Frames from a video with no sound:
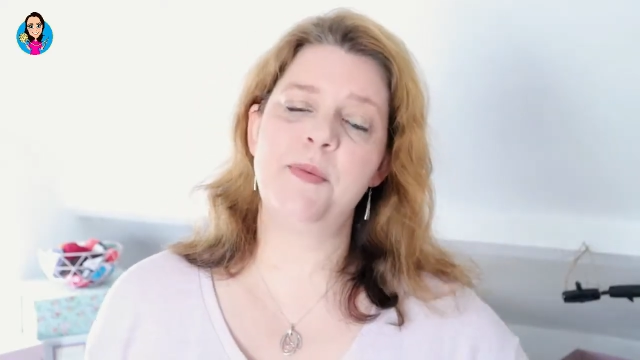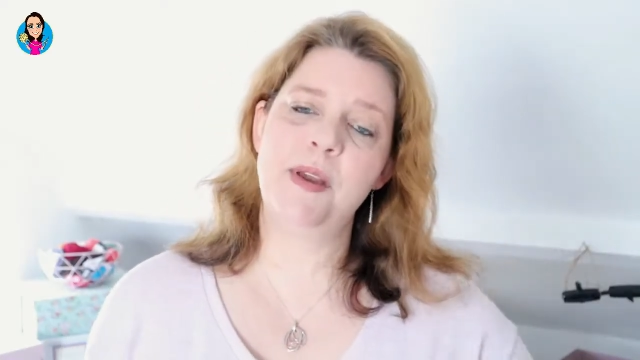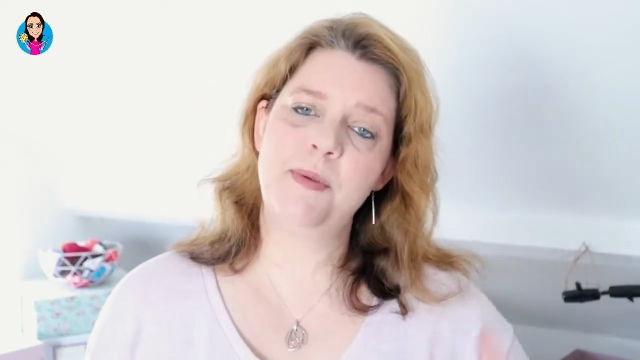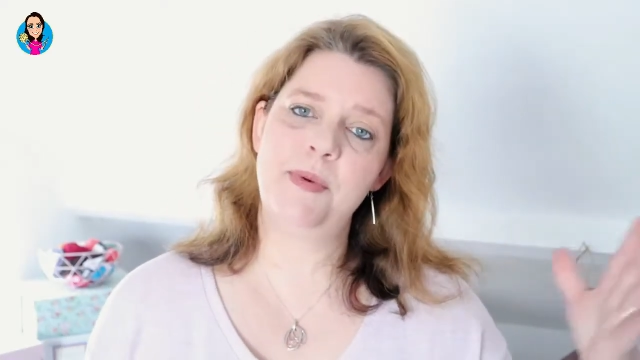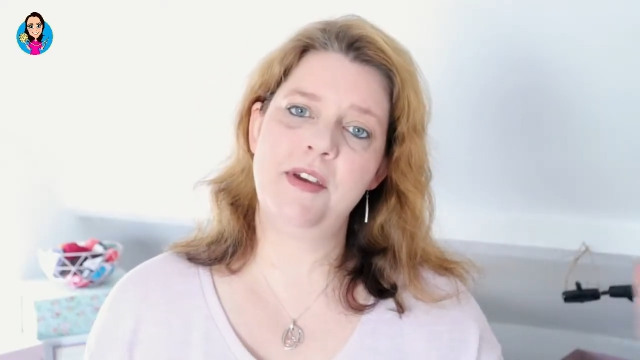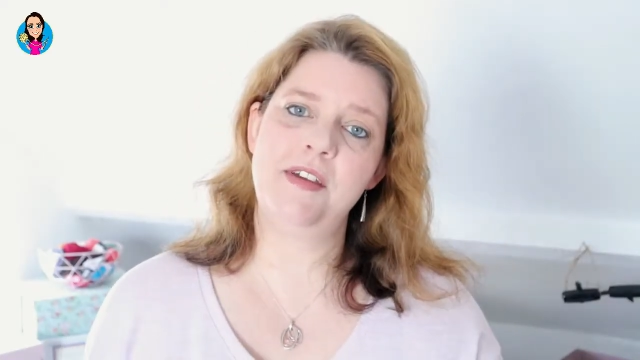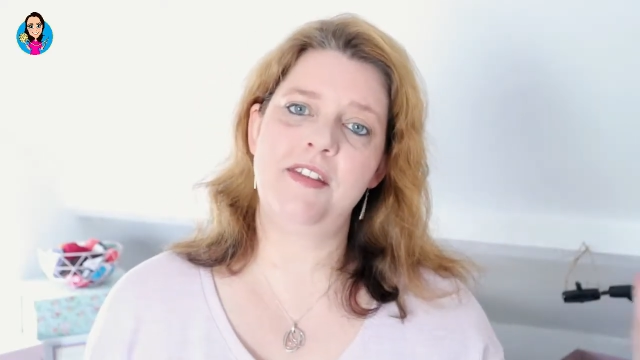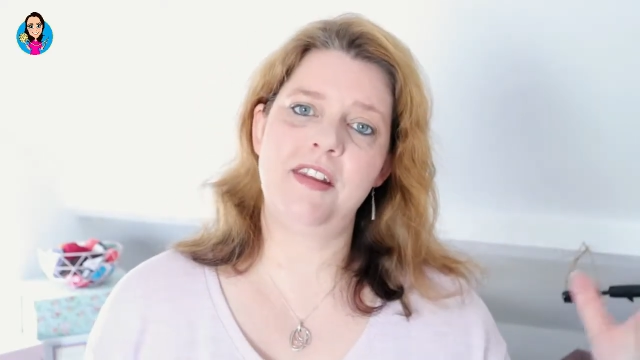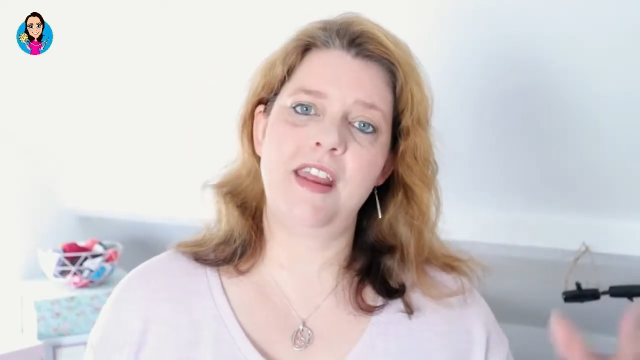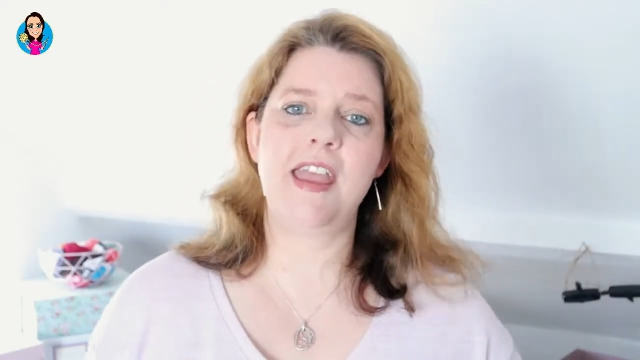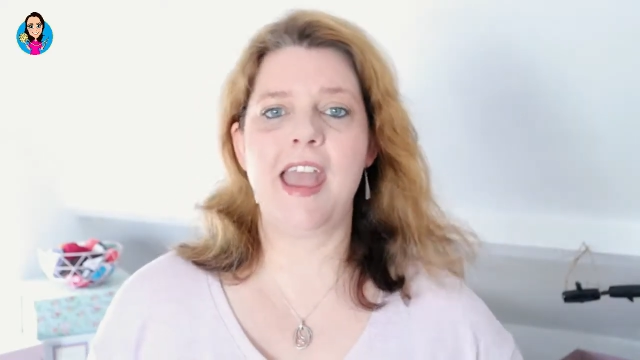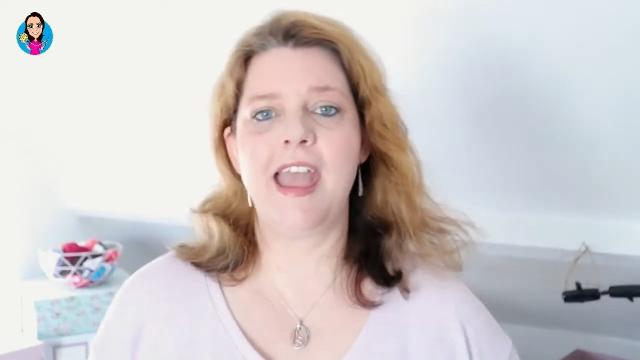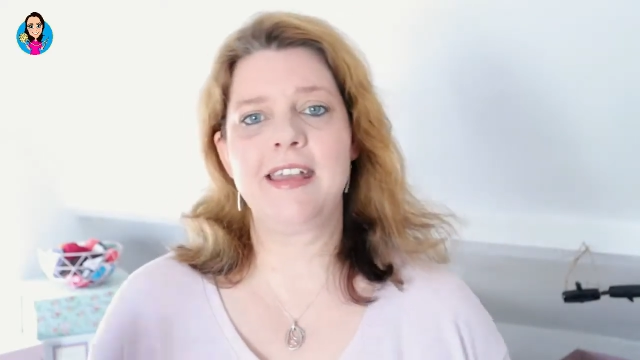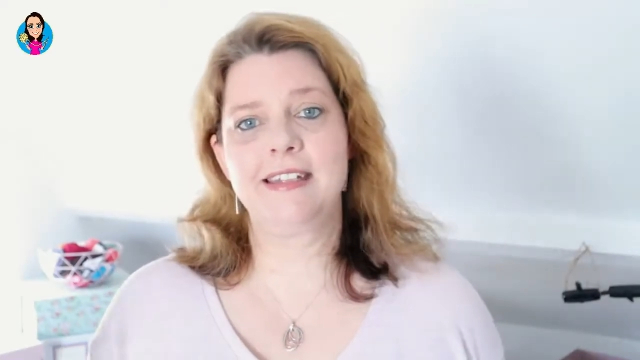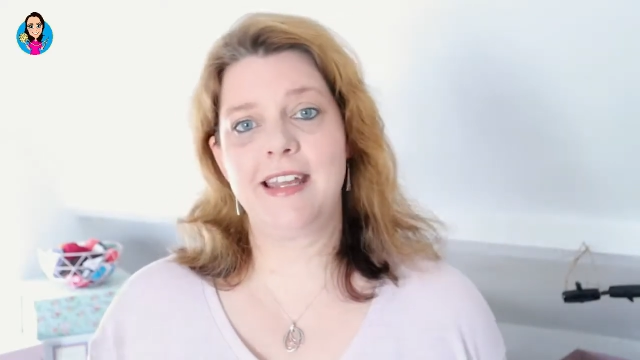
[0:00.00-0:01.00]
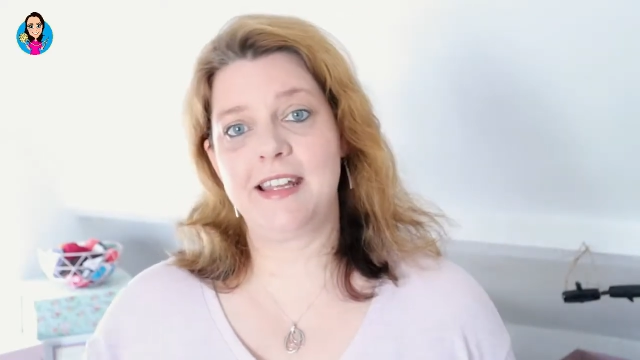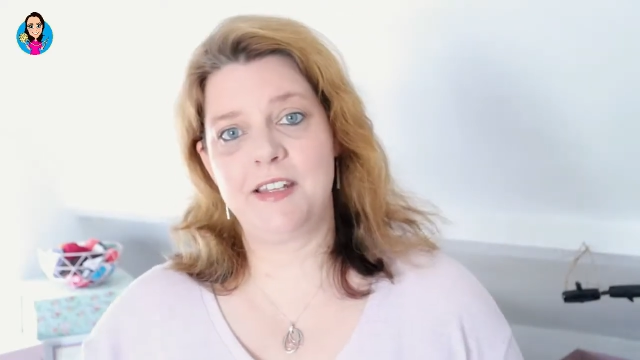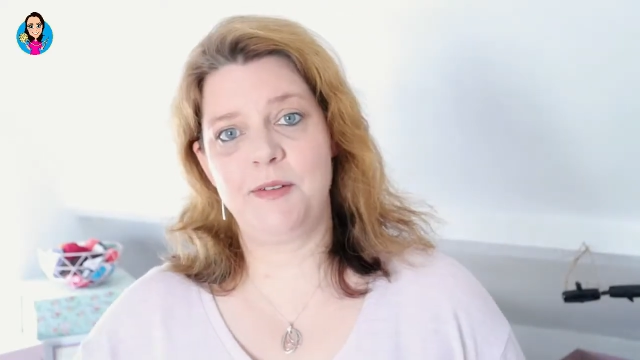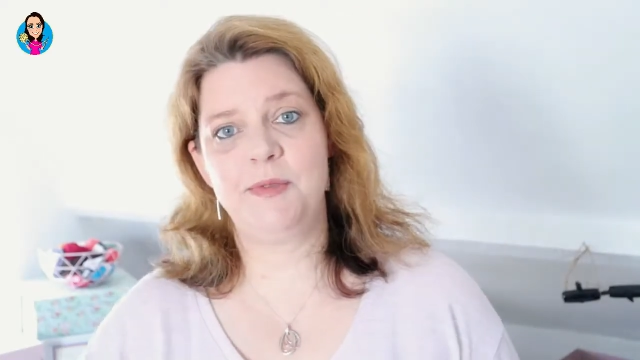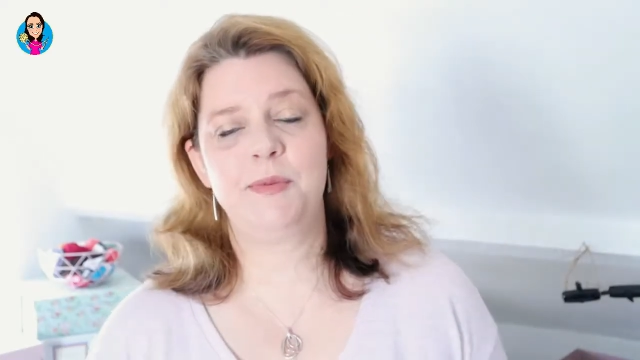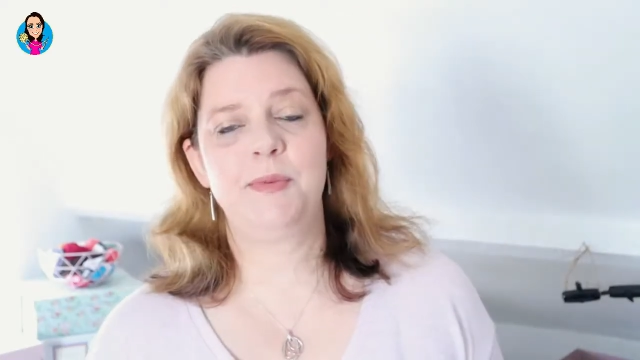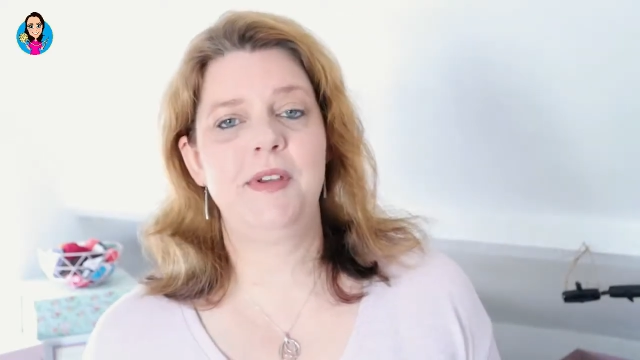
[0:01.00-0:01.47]
My birthday and
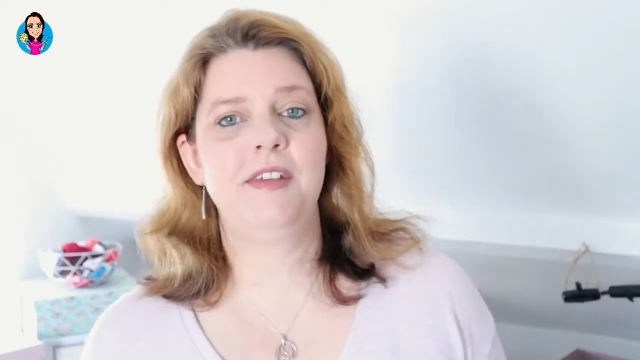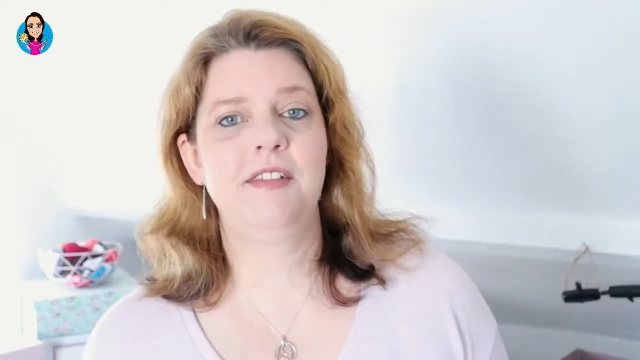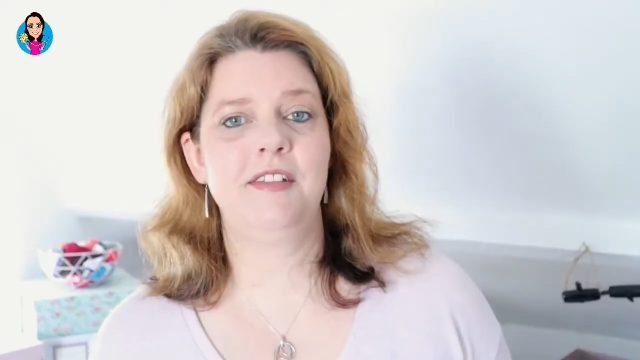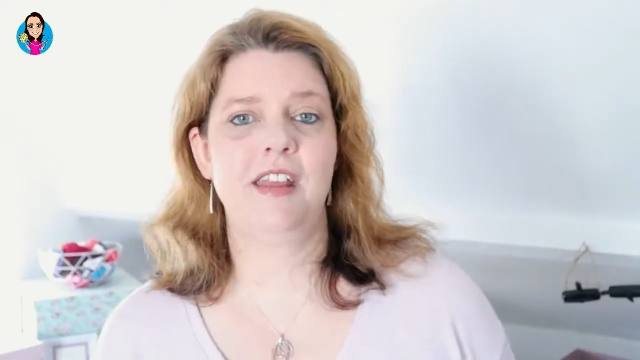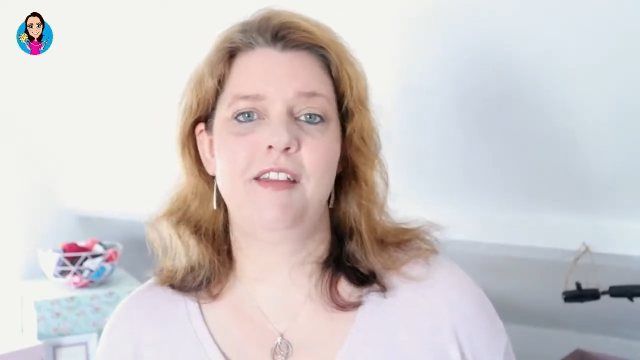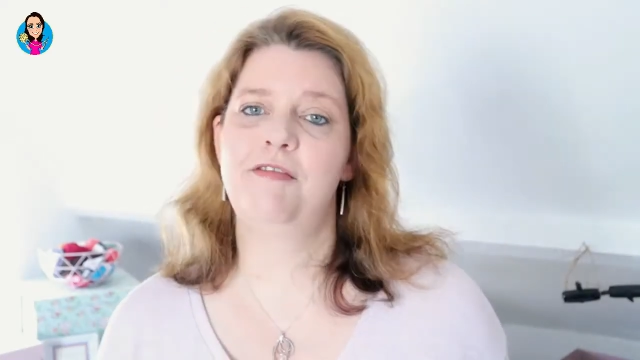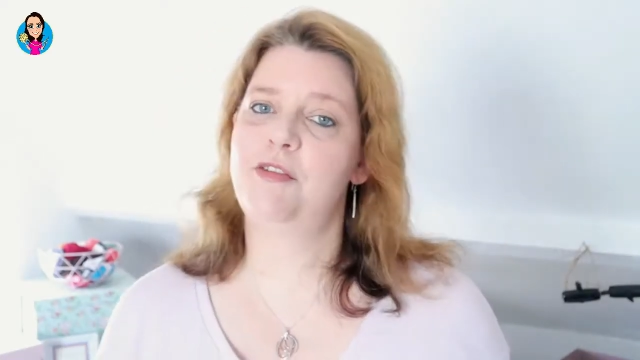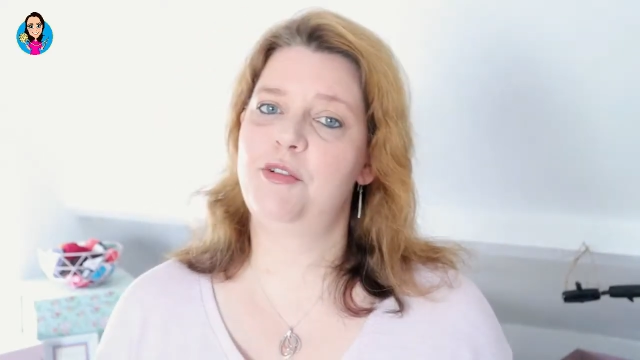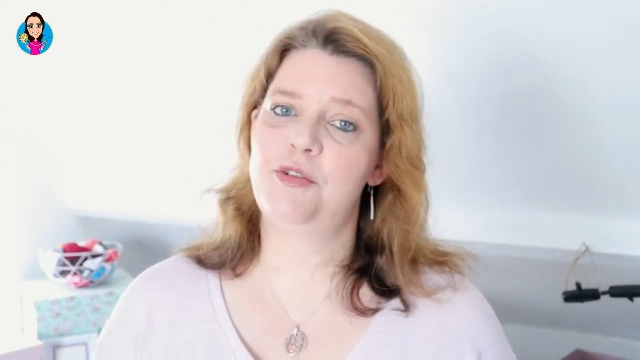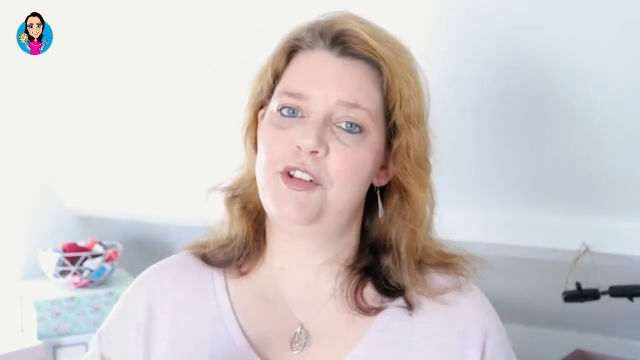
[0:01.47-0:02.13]
Adam's birthday fall